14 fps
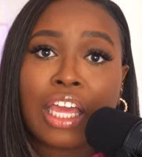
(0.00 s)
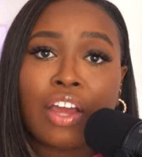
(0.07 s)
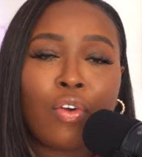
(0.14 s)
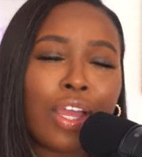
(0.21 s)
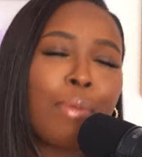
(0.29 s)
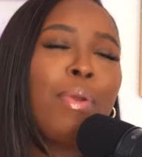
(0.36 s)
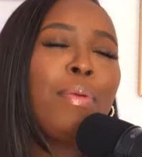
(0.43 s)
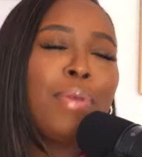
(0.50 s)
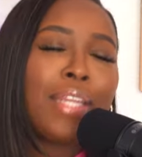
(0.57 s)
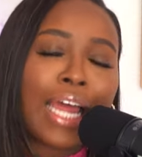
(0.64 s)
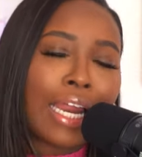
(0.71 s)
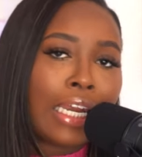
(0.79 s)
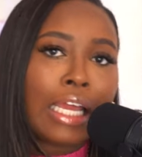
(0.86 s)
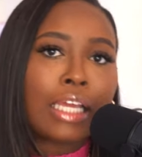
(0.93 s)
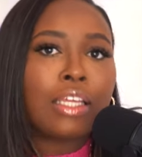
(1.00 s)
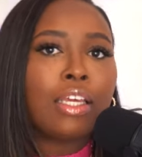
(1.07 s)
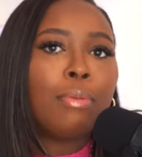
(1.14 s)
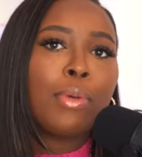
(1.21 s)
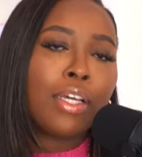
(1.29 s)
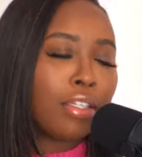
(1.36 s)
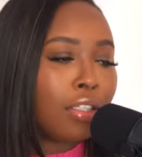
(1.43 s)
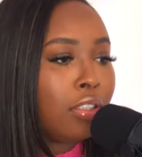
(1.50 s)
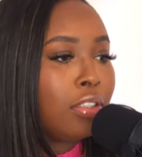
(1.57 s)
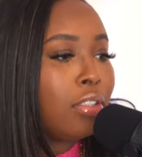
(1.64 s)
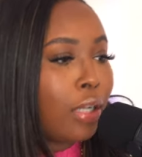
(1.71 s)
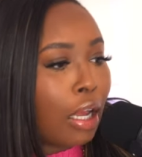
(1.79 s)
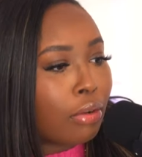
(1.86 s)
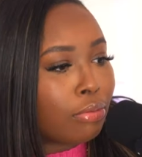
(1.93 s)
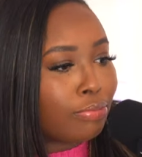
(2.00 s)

Okay, maybe not naked, but you know.